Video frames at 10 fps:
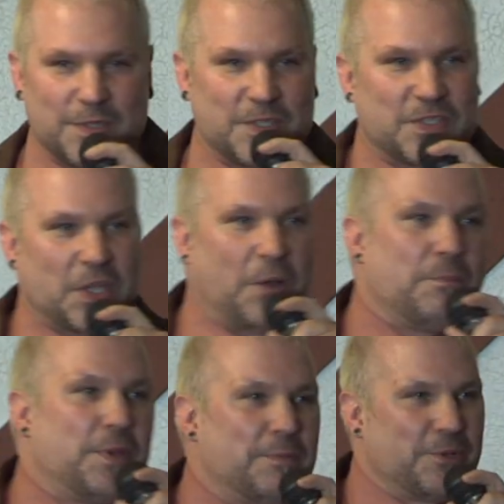Some
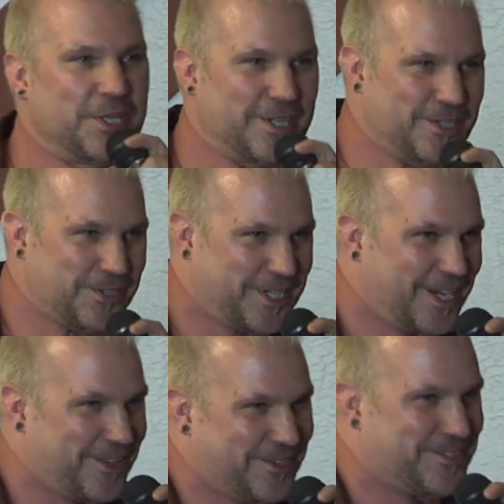people younger than
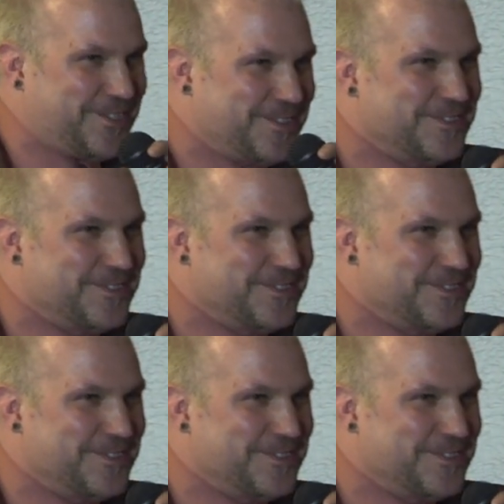others.